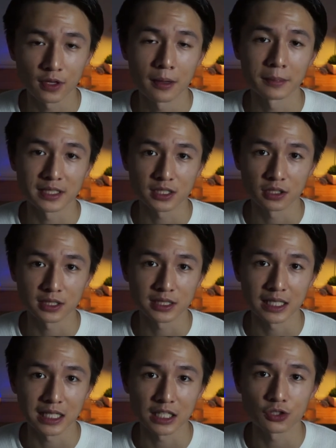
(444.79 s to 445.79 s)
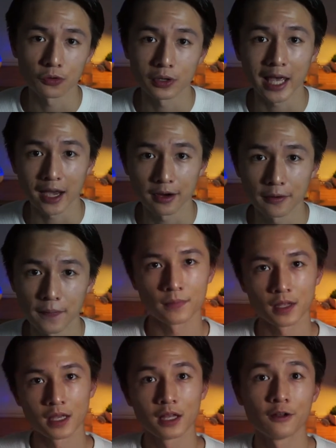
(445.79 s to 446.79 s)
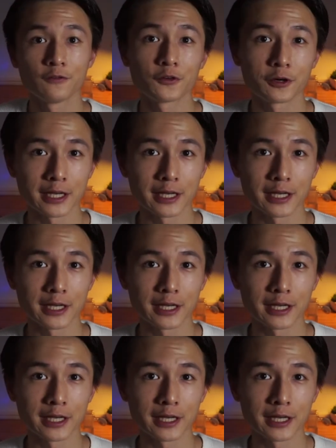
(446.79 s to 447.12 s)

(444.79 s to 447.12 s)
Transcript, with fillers: musculoskeletal care. For